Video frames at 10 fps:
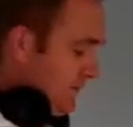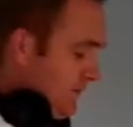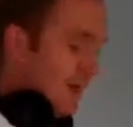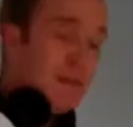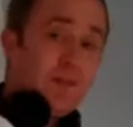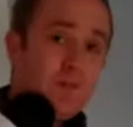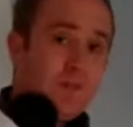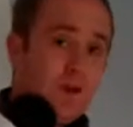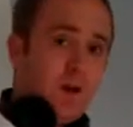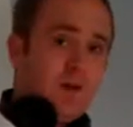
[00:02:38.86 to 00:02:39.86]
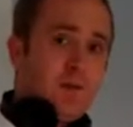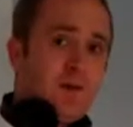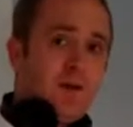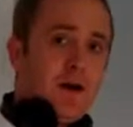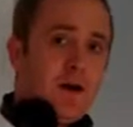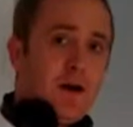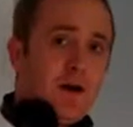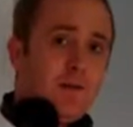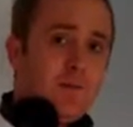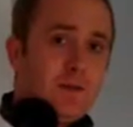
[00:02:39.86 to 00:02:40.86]
Check it with the hub,
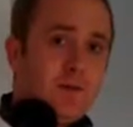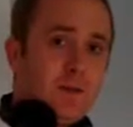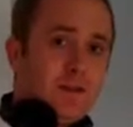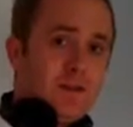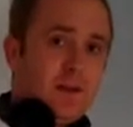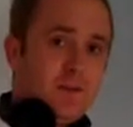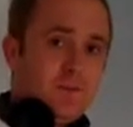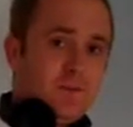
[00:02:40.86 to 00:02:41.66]
and away you go.